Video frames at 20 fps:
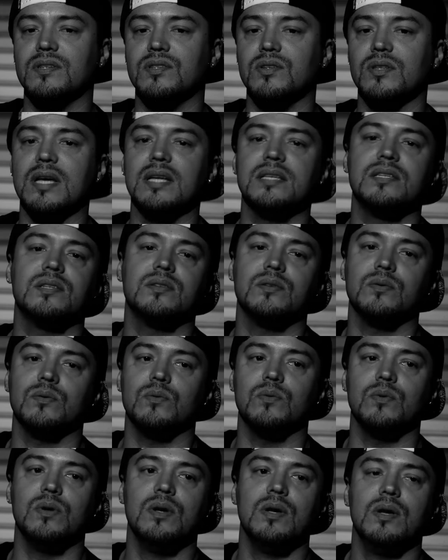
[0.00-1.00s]
So that's
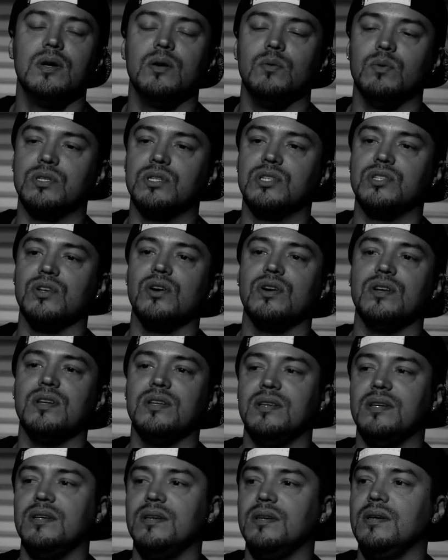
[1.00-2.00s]
what
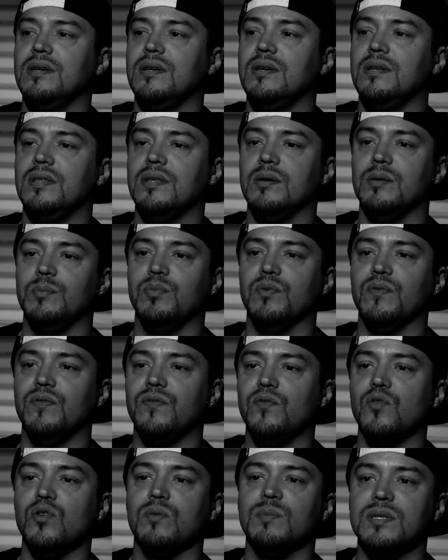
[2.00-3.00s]
started the
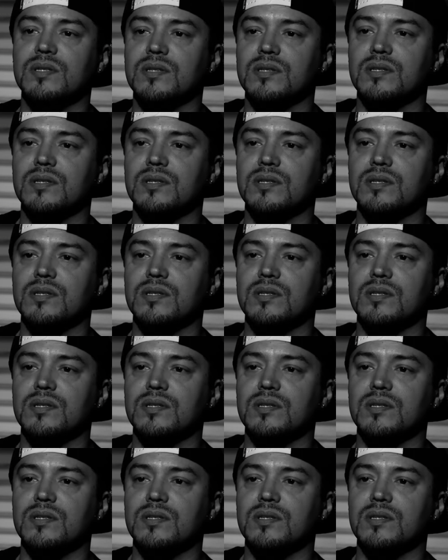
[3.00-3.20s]
performance